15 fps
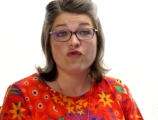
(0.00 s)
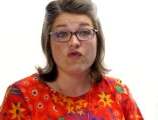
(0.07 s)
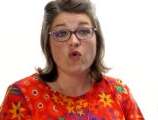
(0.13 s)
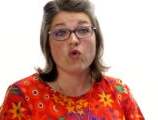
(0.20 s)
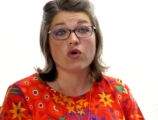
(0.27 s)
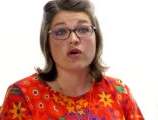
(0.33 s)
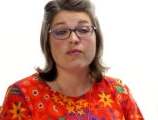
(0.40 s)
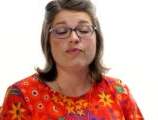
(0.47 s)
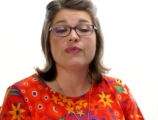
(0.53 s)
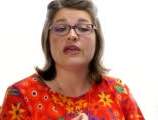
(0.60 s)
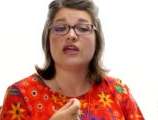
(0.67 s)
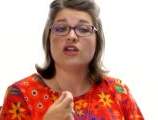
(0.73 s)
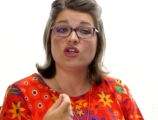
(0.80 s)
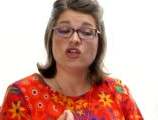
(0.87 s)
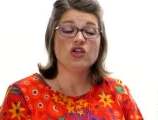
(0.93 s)
form
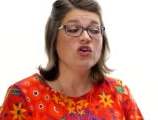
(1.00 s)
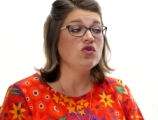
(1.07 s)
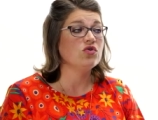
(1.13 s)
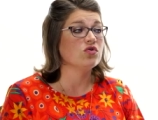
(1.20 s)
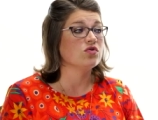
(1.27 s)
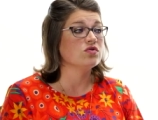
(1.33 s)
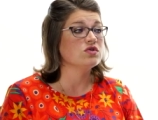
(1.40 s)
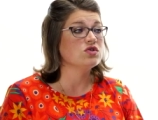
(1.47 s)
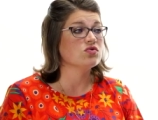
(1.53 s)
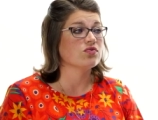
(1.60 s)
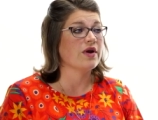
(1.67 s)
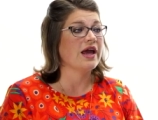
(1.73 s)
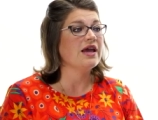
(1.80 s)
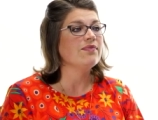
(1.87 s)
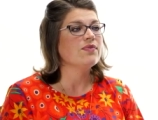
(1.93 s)
being used,
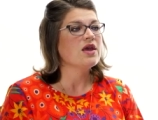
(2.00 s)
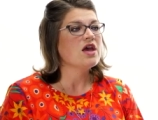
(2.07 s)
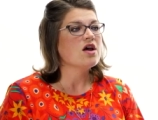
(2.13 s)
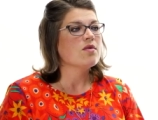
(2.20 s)
right?